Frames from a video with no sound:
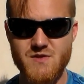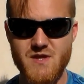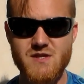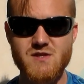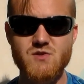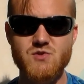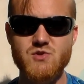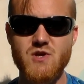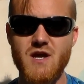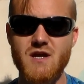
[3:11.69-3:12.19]
So
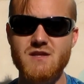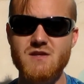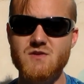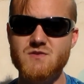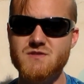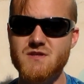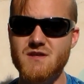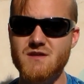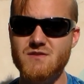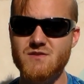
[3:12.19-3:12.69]
then you tried
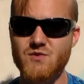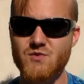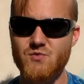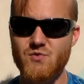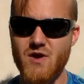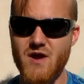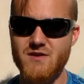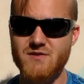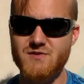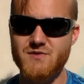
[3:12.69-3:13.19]
using the
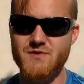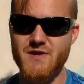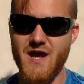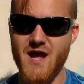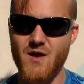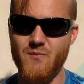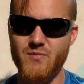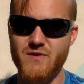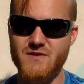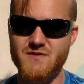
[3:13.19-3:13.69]
Gratitude
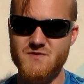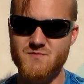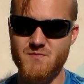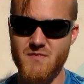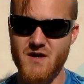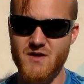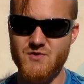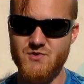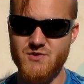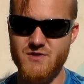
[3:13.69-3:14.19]
Happens
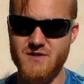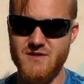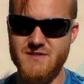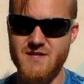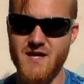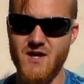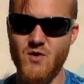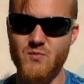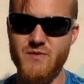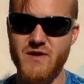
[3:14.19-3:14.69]
mantra
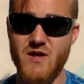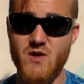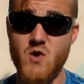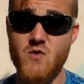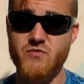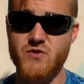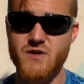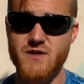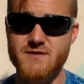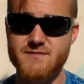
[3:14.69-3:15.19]
to help get
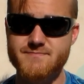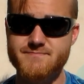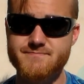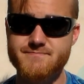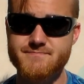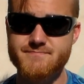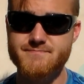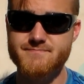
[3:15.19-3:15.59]
over it.